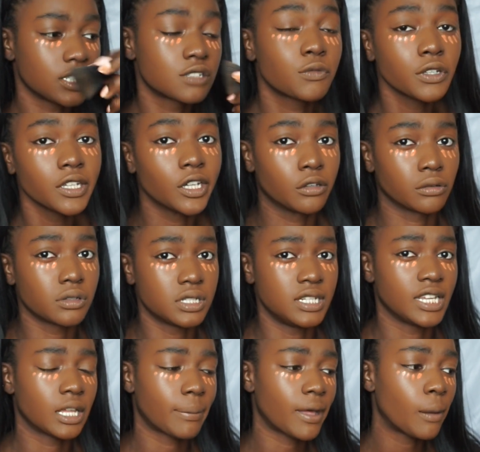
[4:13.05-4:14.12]
it's really gross to
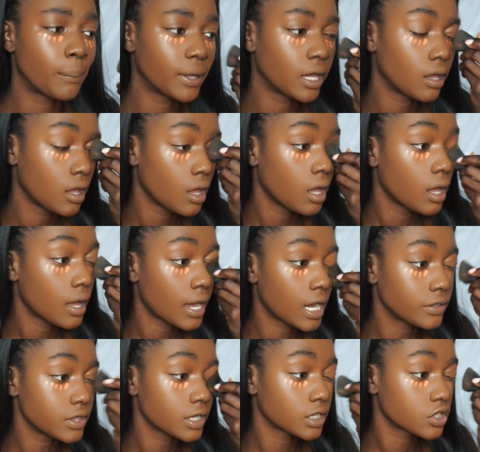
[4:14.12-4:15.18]
think about, but
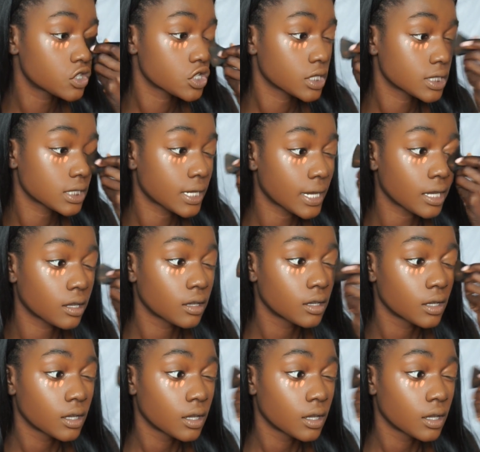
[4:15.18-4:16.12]
I think it's just like